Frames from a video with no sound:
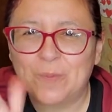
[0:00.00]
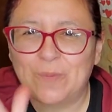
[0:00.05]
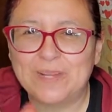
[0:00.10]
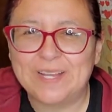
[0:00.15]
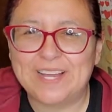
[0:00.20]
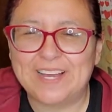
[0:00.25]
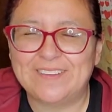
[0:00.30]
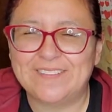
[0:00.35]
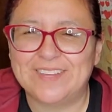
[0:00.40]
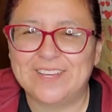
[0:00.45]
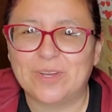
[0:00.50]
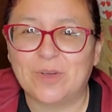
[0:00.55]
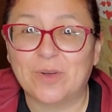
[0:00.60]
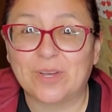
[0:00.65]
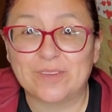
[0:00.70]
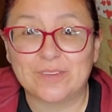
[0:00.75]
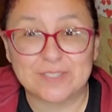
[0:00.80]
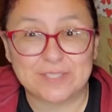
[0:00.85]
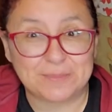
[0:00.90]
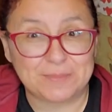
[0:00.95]
We love you. And
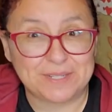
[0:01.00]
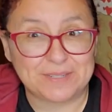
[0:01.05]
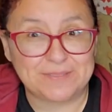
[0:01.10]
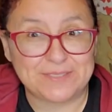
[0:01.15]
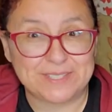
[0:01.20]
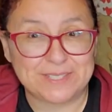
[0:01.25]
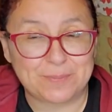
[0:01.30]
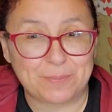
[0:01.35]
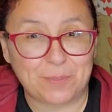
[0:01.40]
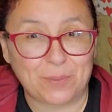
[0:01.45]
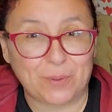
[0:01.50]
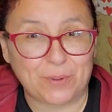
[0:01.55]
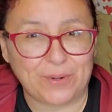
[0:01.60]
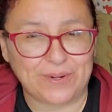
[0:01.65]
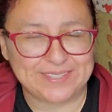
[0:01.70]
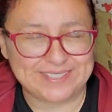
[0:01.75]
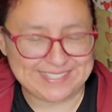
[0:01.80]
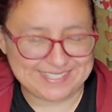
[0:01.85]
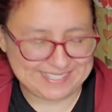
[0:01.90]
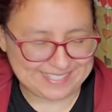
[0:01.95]
go give her some love and
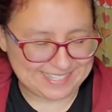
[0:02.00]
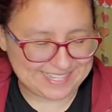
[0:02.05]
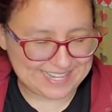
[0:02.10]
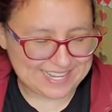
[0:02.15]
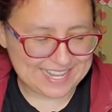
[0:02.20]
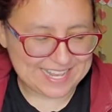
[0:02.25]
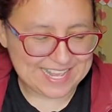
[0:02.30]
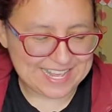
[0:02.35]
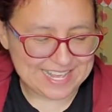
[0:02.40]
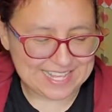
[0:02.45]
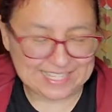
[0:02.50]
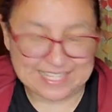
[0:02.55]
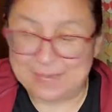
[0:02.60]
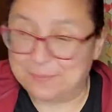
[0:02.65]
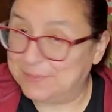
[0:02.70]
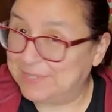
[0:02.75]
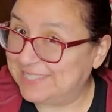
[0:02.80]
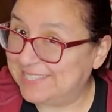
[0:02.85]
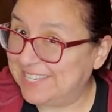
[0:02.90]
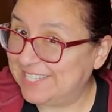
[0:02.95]
support.
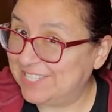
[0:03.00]
Kimmy's